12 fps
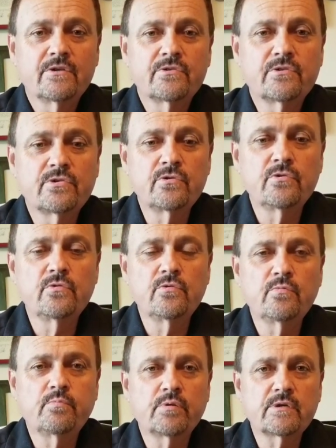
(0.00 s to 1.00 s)

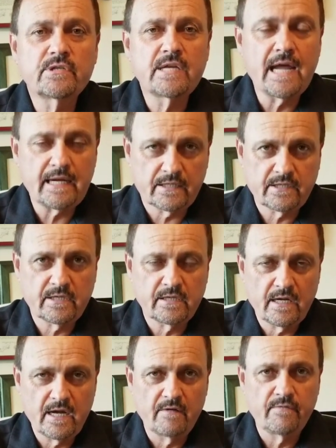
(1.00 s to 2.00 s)
to protect
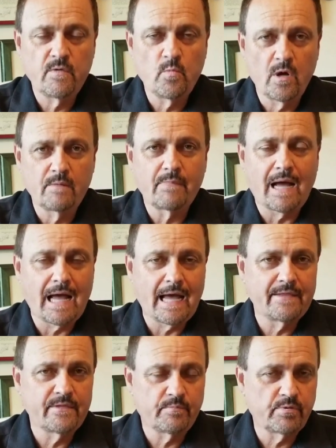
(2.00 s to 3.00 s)
everyone
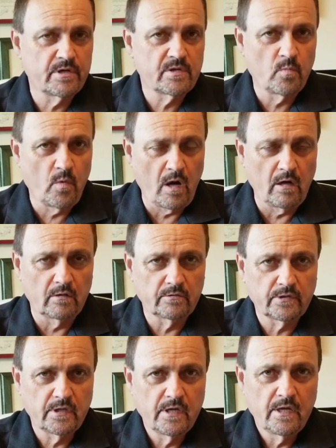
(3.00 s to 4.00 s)
behind the prison walls.
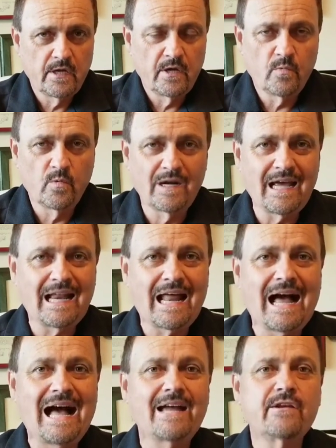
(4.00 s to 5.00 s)
We're not
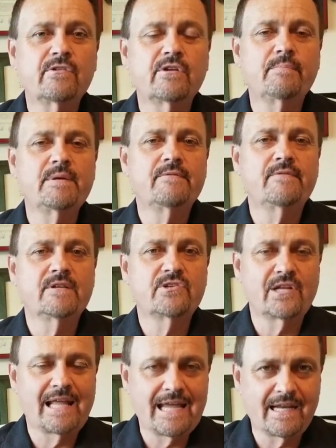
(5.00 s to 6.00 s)
hired to be
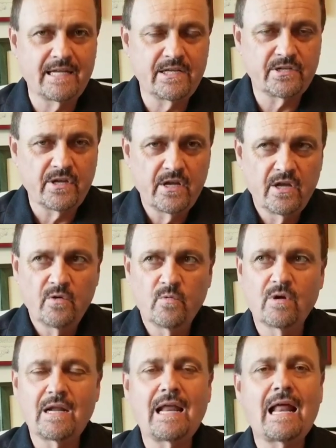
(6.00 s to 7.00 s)
vigilantes.
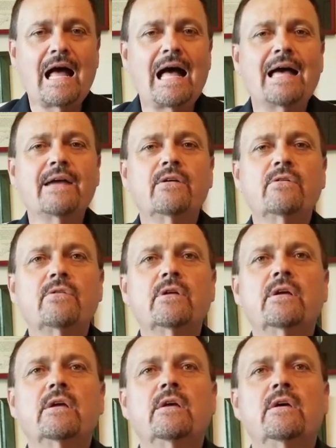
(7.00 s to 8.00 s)
We're not hired
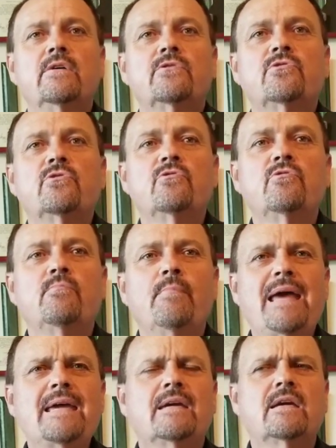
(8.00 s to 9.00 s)
to
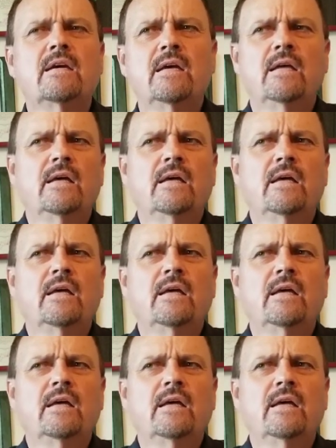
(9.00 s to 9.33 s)
make